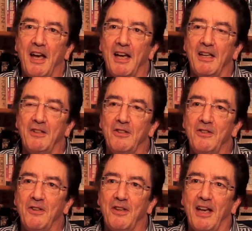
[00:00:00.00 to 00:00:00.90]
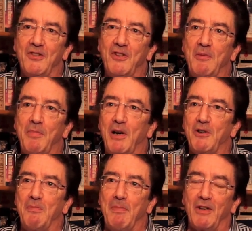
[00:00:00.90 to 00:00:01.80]
and as they
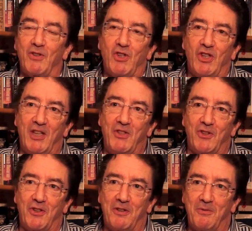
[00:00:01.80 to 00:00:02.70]
pass Mount Shasta,